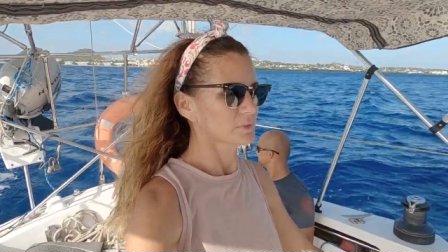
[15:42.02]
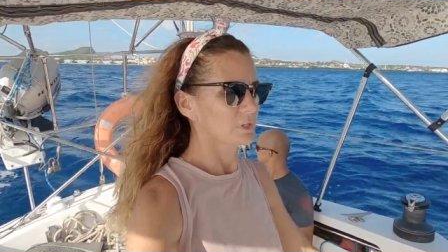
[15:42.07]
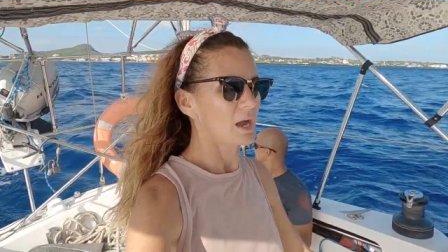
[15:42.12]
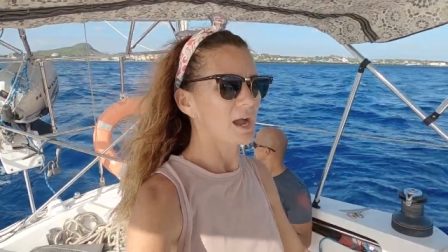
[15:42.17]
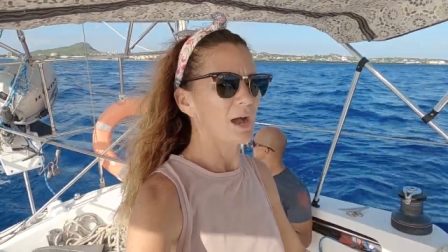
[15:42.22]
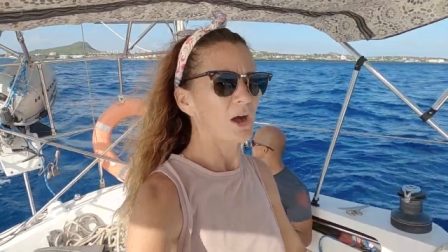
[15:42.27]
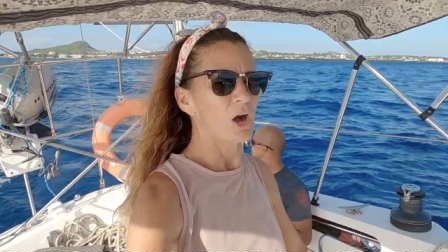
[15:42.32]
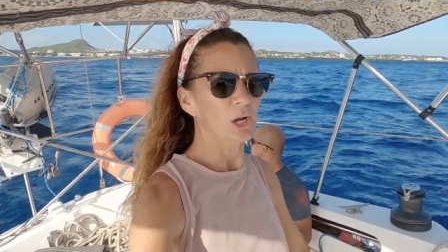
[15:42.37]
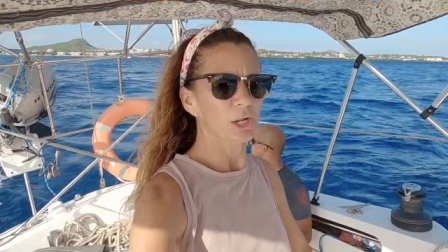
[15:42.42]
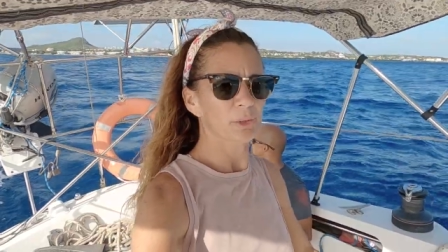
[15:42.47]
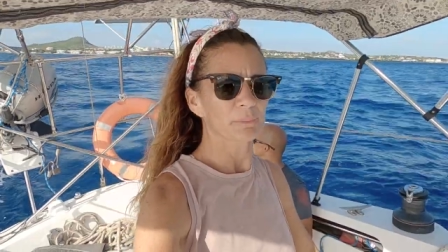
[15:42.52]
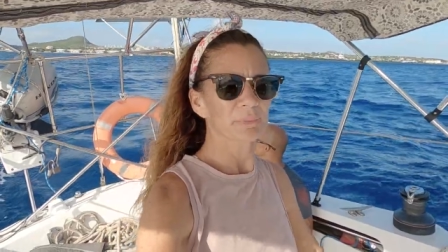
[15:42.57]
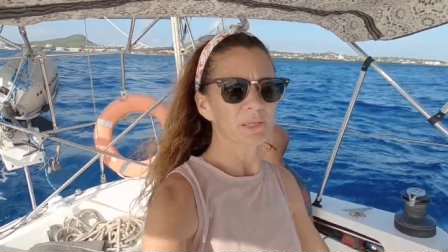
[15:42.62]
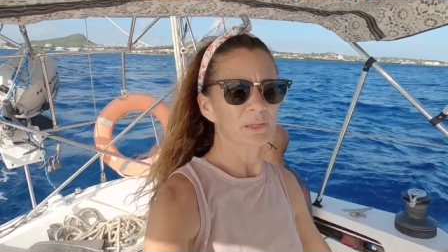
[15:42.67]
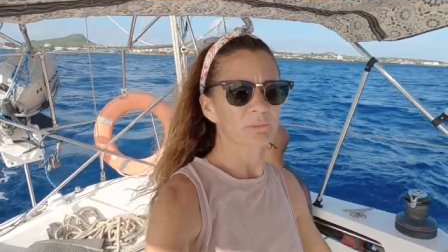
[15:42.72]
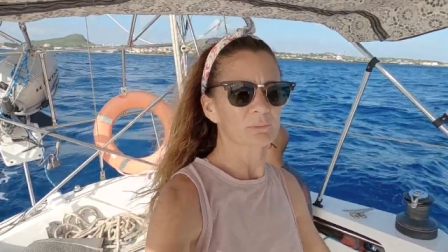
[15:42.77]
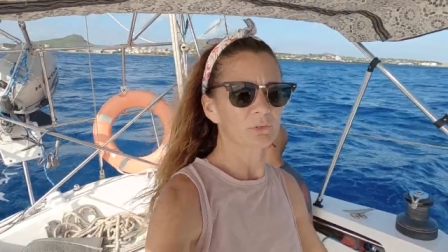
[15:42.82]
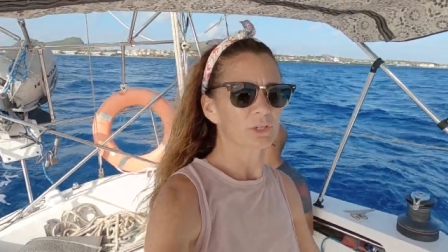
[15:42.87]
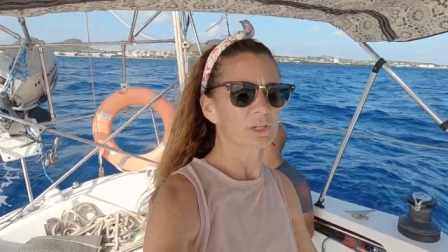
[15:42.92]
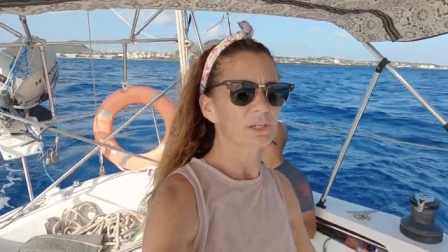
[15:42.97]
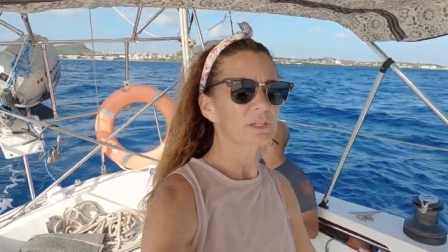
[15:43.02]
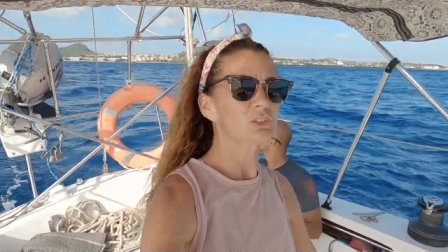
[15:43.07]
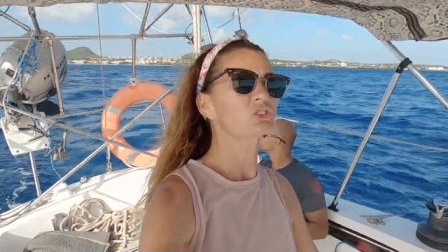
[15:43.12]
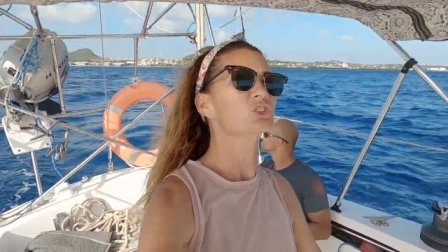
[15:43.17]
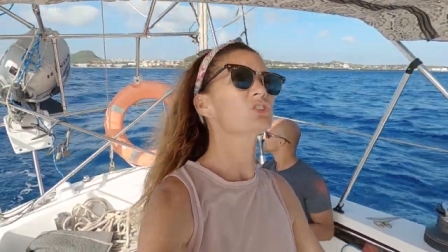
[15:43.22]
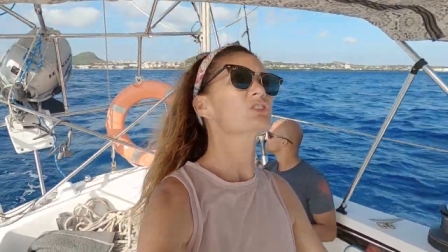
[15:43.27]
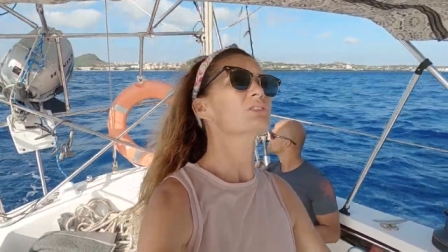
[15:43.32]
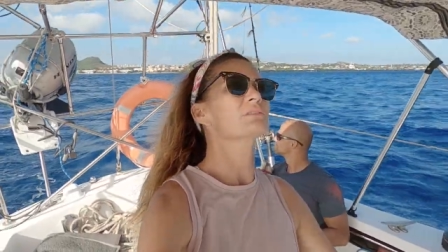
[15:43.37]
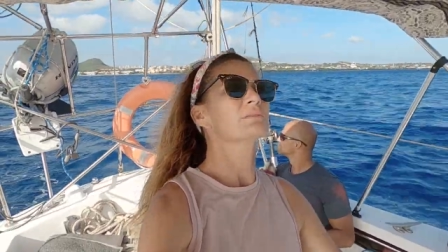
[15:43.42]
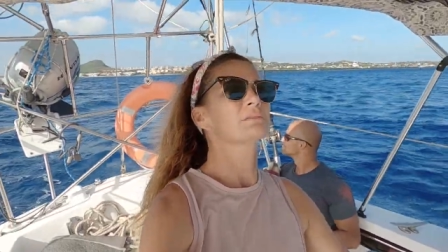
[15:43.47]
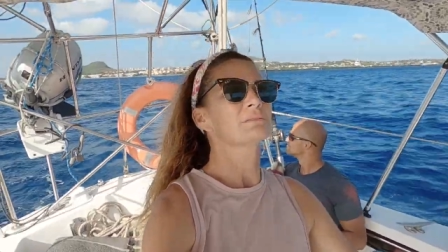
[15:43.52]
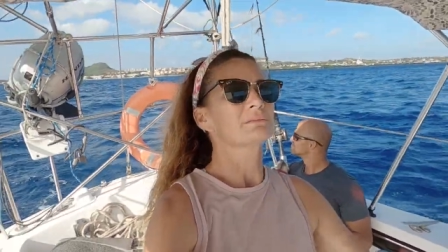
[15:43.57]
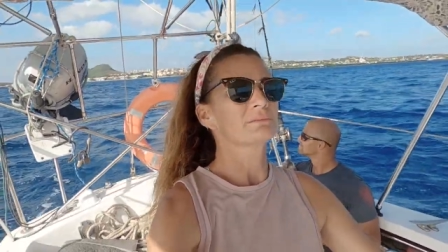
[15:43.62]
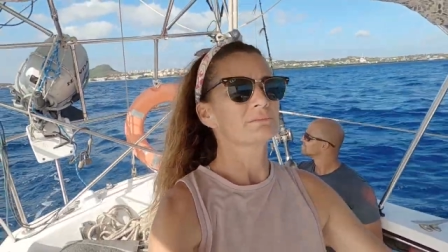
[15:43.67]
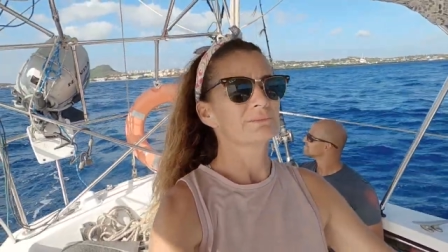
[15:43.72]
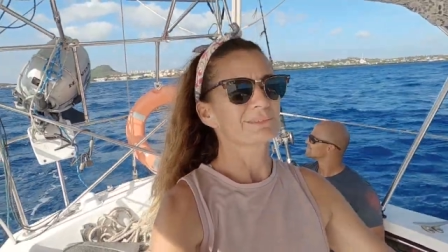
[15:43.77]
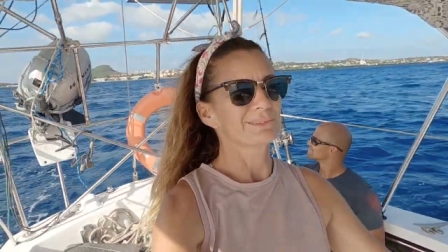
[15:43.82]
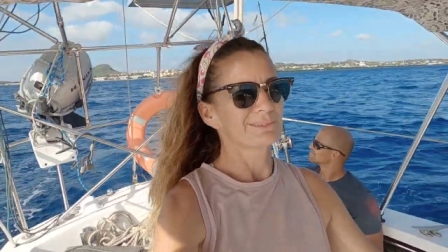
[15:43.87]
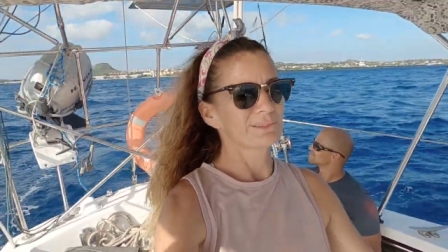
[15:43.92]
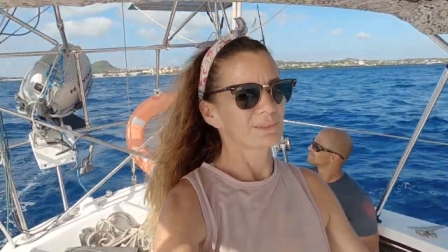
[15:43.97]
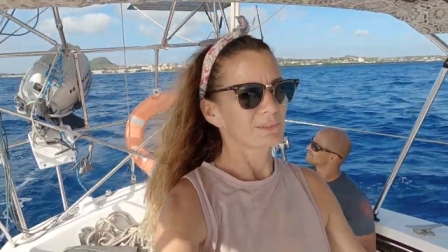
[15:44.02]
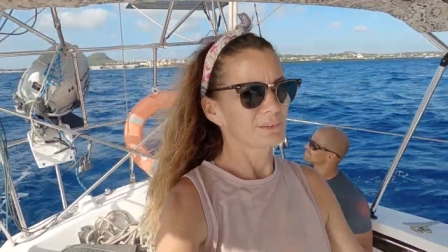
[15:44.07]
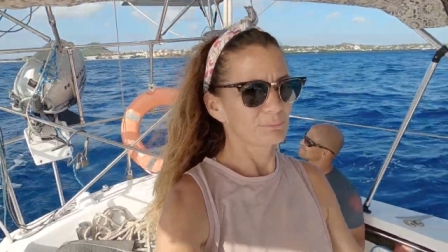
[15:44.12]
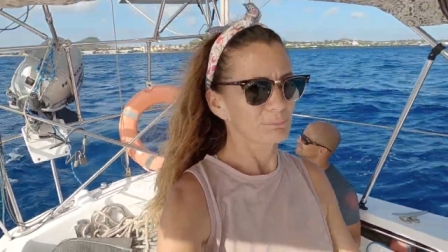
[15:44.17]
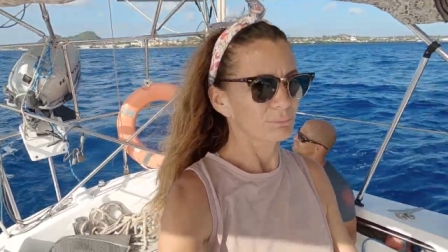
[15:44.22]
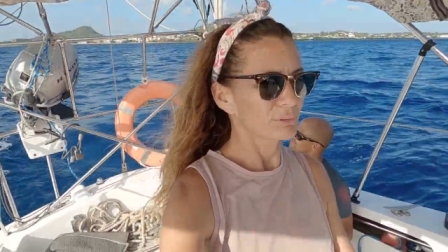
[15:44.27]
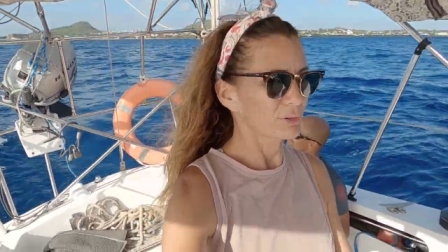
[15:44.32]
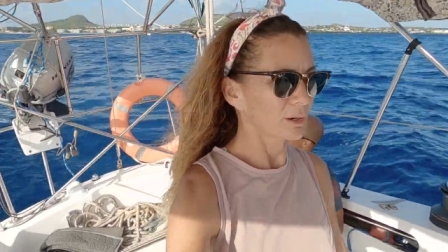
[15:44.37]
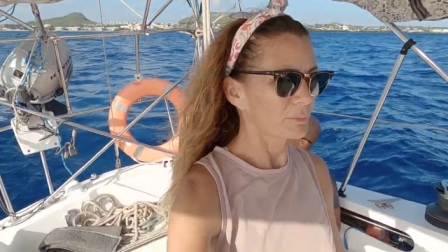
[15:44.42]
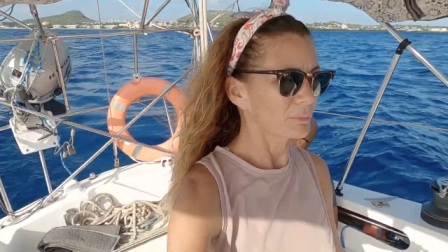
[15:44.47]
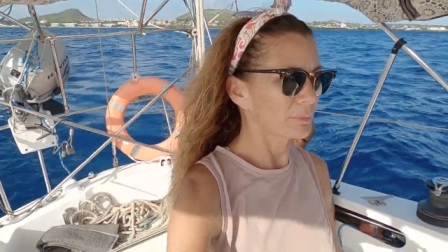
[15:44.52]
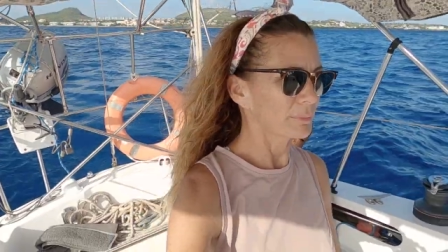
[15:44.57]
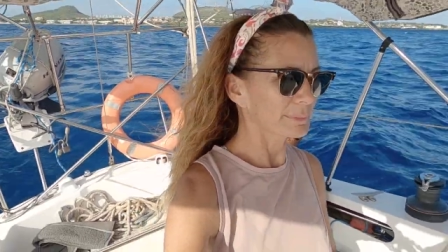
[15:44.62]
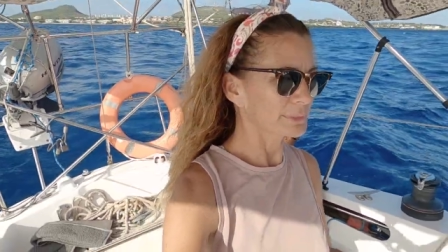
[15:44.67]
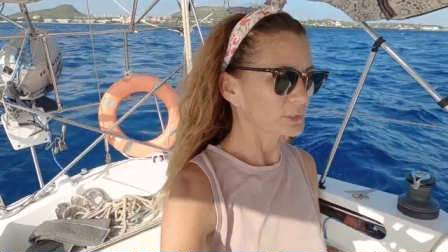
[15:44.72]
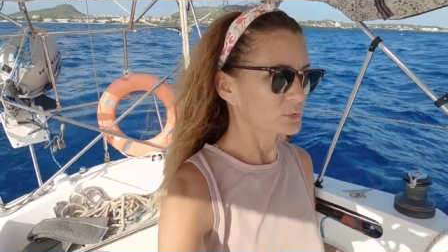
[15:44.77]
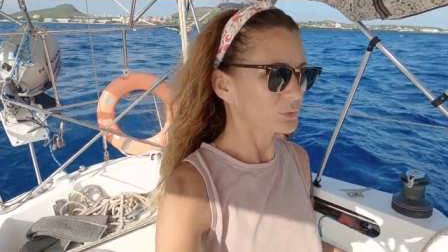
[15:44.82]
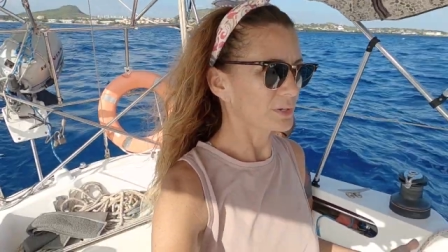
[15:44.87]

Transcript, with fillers: We're on a beam reach probably